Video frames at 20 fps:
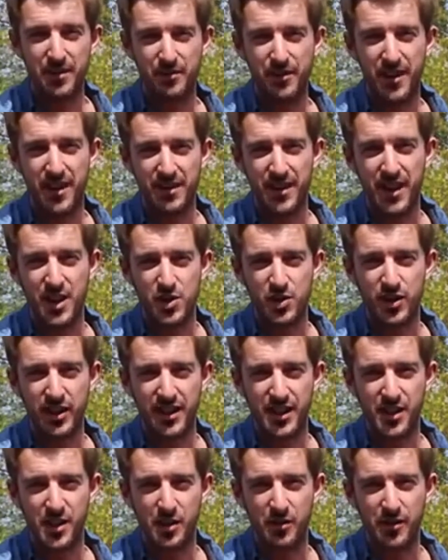have found that
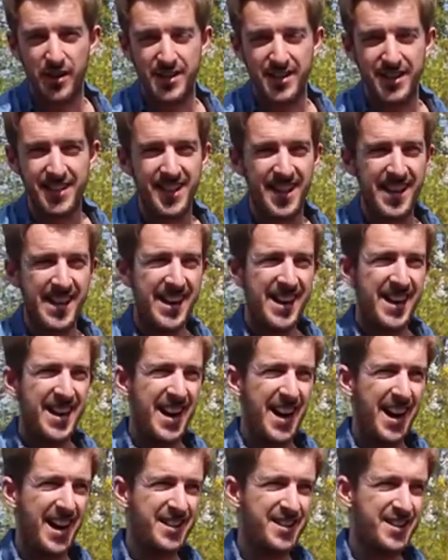tricky already.
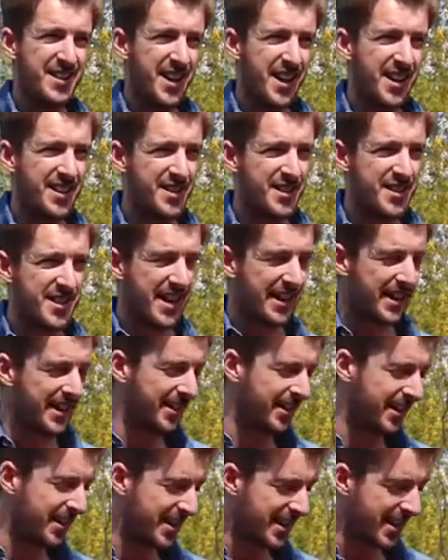And
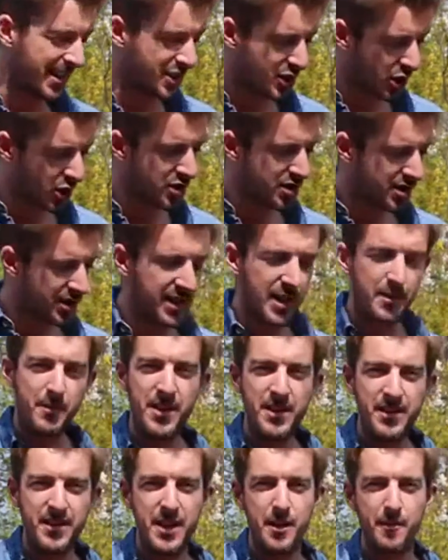secondly, it does
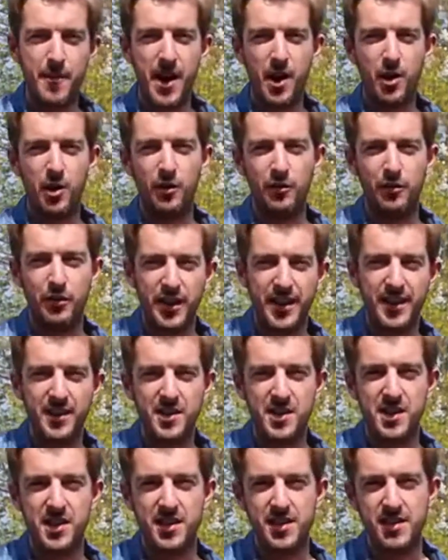limit the amount of
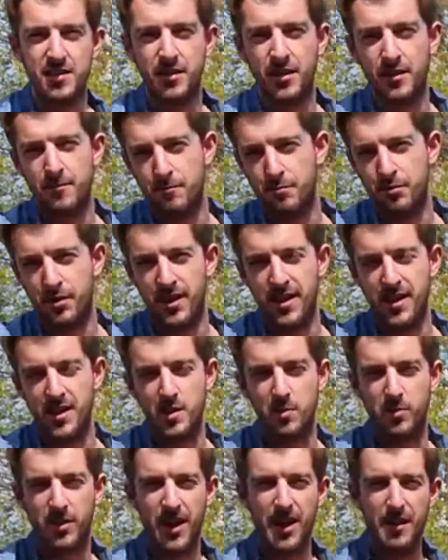things that you can play.
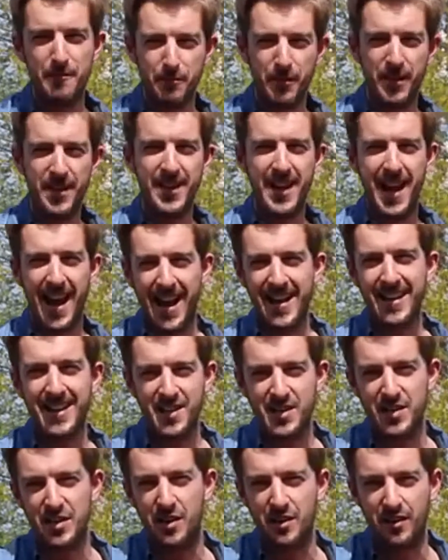So we can't play
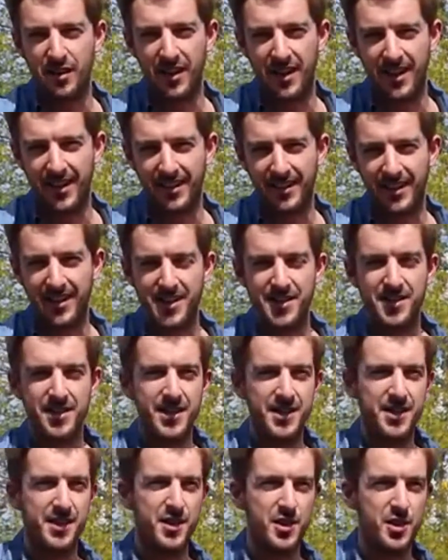any song like this.
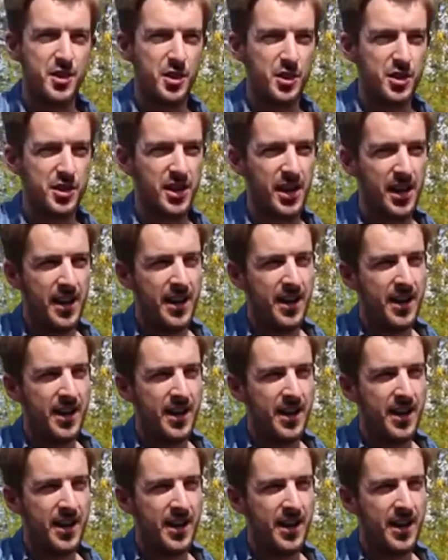This is just